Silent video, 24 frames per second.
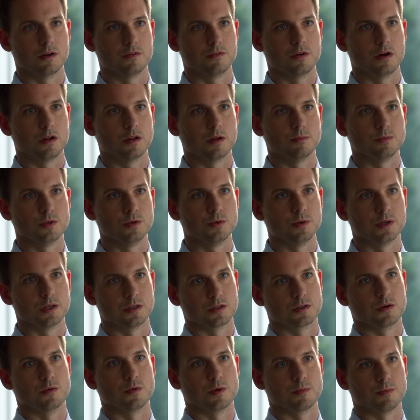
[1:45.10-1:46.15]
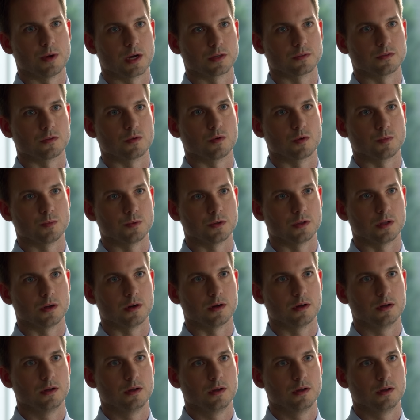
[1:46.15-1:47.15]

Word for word: if all I'm doing is going back to corporate law.